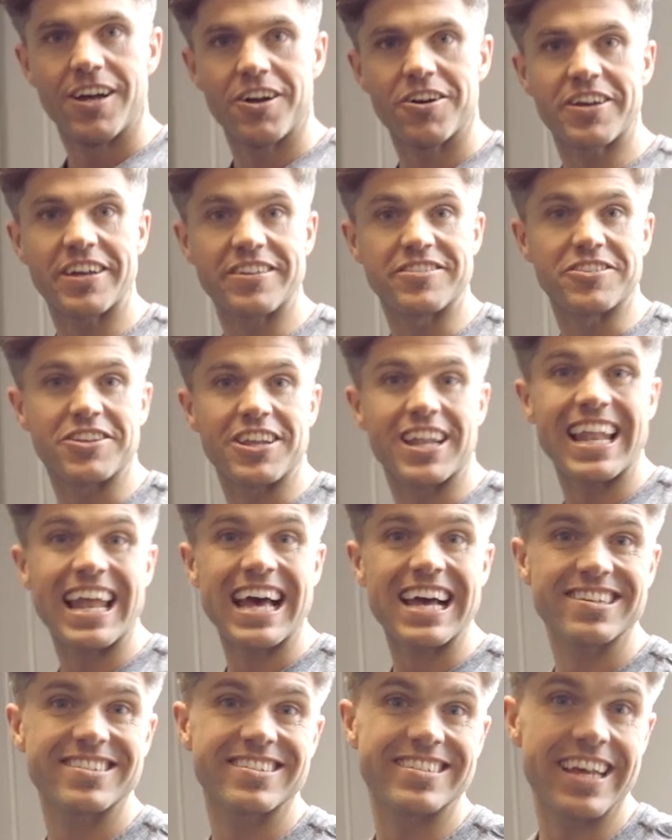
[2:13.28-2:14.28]
Okay, so the
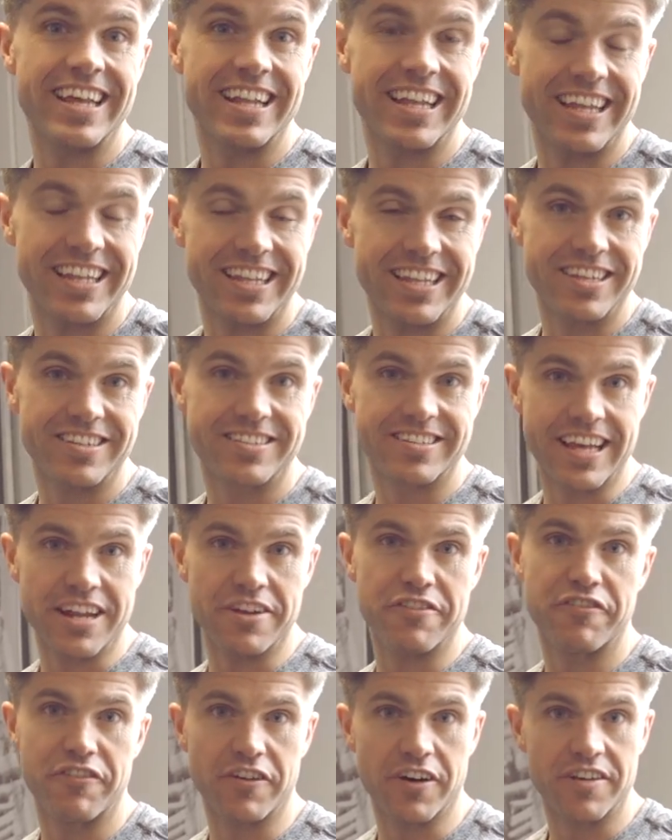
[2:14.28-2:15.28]
last set in this set
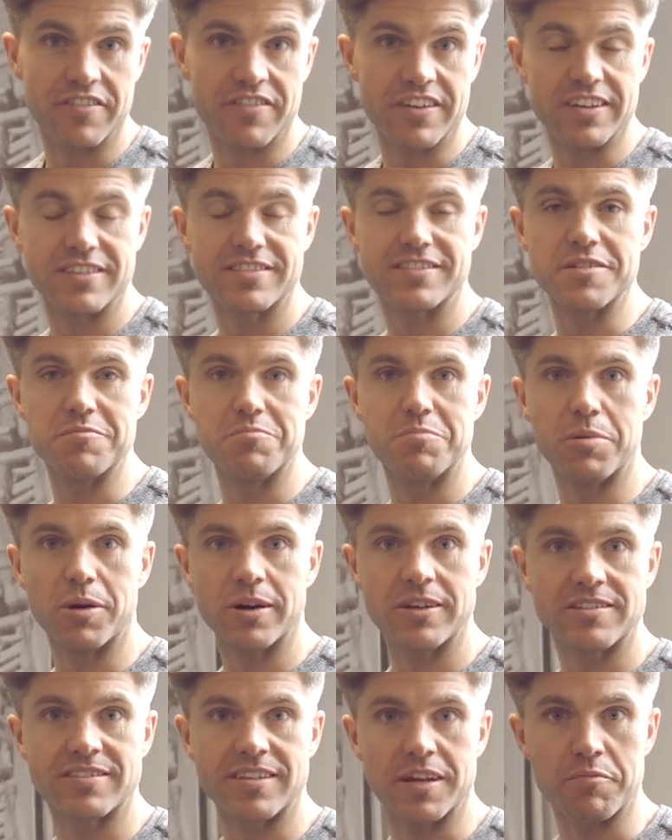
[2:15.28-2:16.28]
of five is the
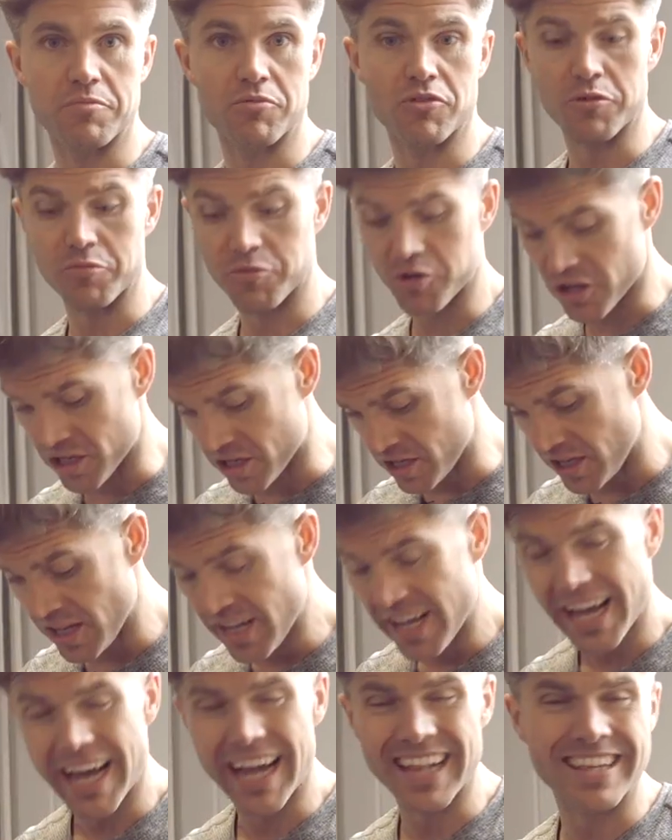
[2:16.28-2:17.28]
bicep rope curl,
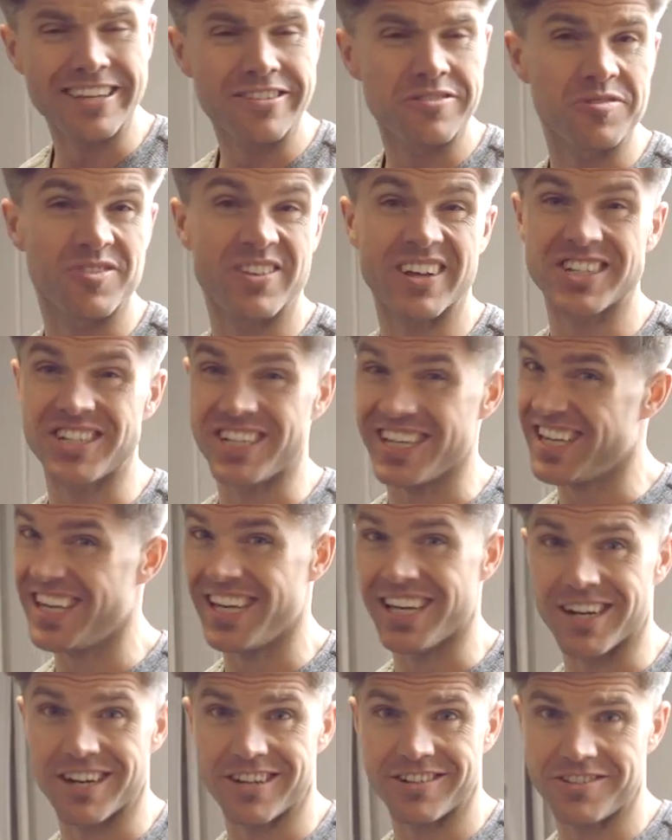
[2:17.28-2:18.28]
and this one's actually
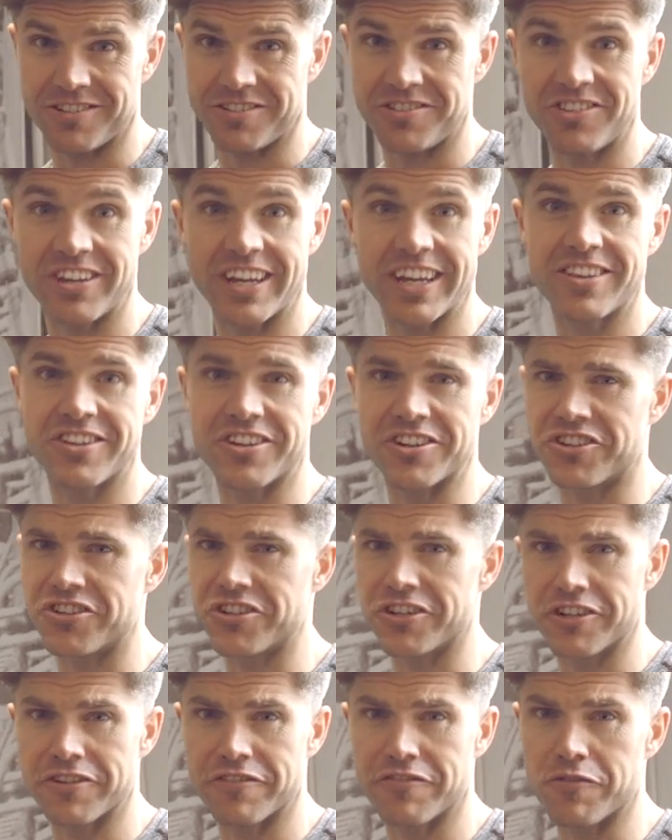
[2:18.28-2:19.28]
killer. As soon as you get to your
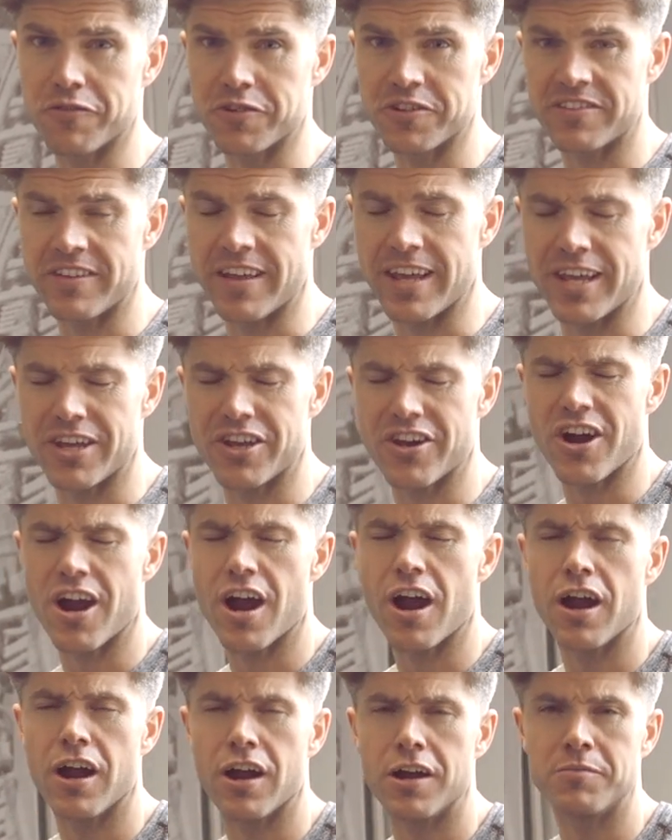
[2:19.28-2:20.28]
third or fourth set, your
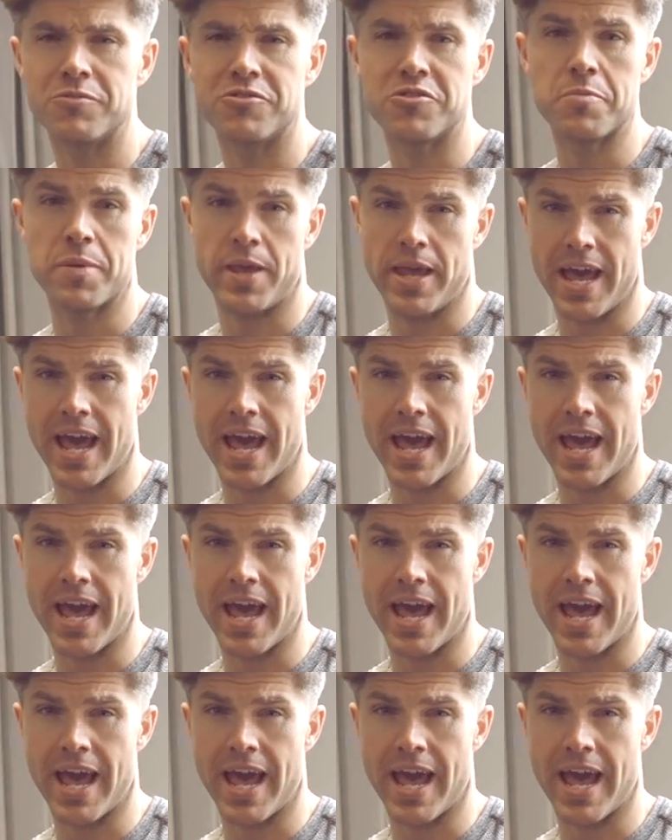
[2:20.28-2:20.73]
arms will be